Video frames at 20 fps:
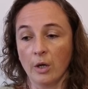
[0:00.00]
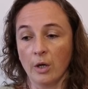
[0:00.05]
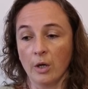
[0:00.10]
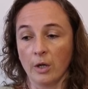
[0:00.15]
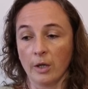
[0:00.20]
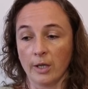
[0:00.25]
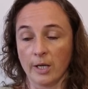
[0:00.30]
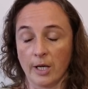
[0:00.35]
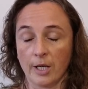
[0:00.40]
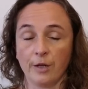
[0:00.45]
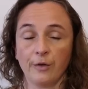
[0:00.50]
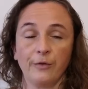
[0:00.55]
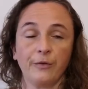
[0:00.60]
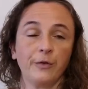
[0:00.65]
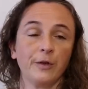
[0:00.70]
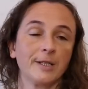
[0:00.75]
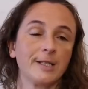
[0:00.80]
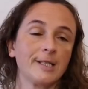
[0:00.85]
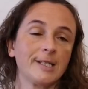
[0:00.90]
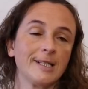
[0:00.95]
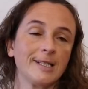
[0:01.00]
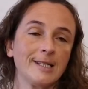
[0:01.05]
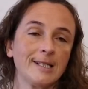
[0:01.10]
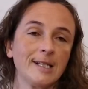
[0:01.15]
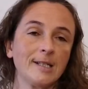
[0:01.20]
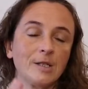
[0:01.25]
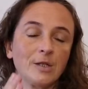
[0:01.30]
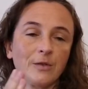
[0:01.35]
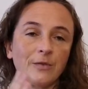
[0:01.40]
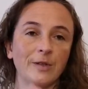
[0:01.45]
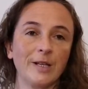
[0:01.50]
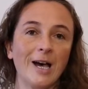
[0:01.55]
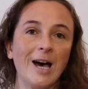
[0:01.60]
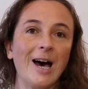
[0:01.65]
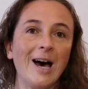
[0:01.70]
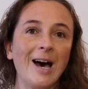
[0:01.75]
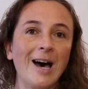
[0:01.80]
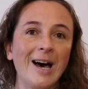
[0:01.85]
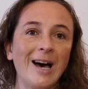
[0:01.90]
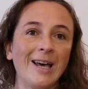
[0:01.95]
kind of foster a sense of the
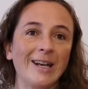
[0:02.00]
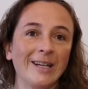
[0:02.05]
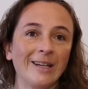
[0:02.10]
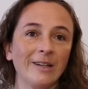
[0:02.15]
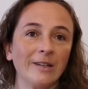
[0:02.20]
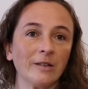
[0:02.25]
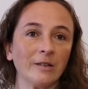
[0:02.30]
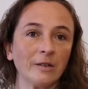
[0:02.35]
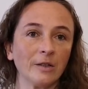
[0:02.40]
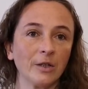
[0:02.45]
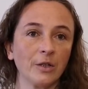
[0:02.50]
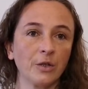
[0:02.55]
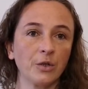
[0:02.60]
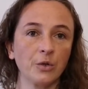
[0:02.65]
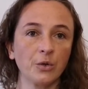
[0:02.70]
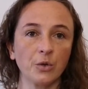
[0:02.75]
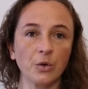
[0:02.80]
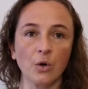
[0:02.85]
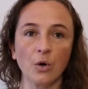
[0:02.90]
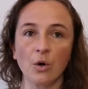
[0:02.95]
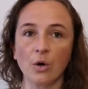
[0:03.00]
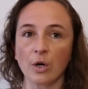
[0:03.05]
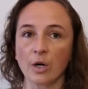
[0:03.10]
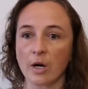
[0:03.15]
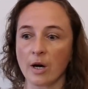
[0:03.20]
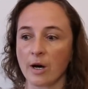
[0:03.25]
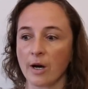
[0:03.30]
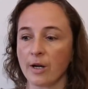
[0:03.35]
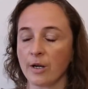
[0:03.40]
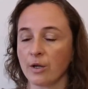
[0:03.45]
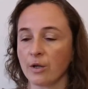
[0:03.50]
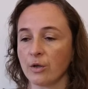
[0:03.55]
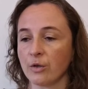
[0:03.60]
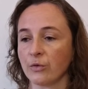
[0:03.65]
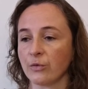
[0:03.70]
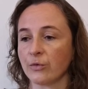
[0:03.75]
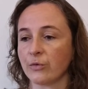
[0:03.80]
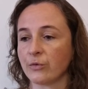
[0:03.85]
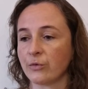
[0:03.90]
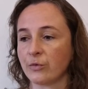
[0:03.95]
hara, your kind of